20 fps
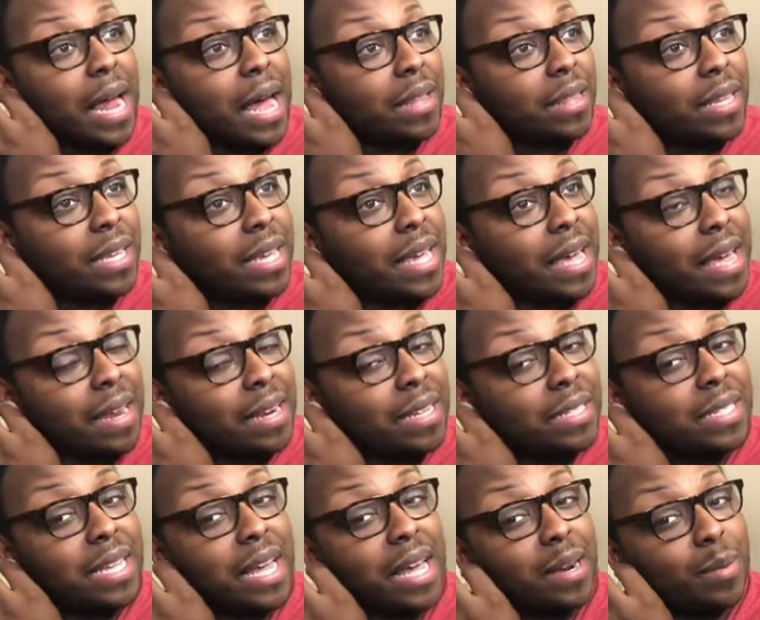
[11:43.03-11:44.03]
out that
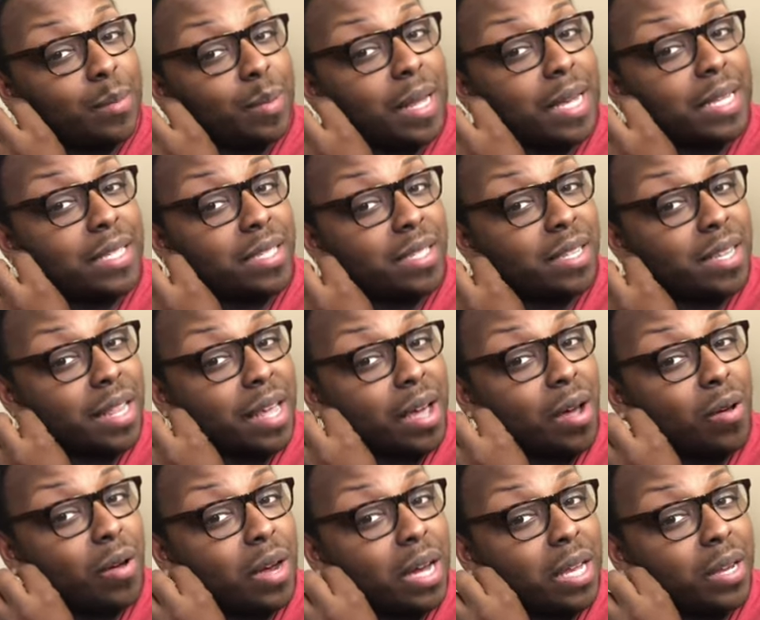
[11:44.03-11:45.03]
Candiace kind of plays into that
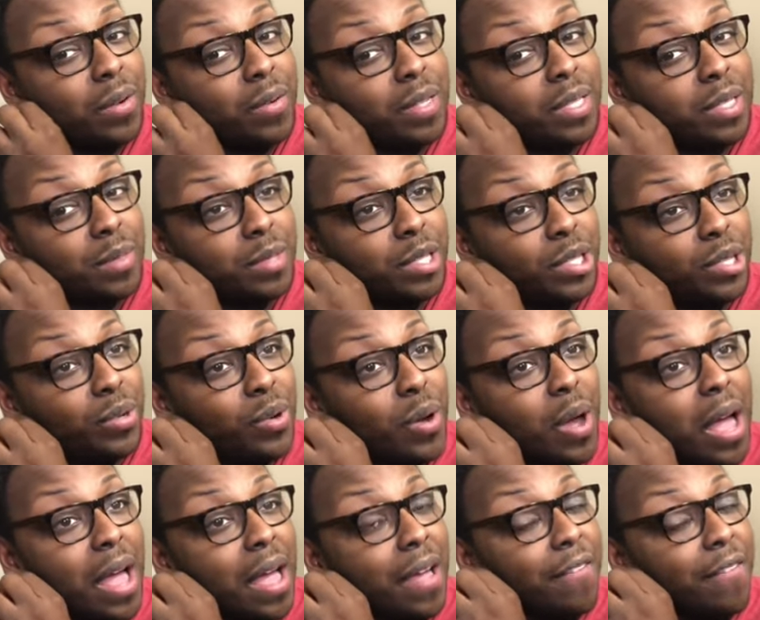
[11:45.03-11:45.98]
whole colorism too,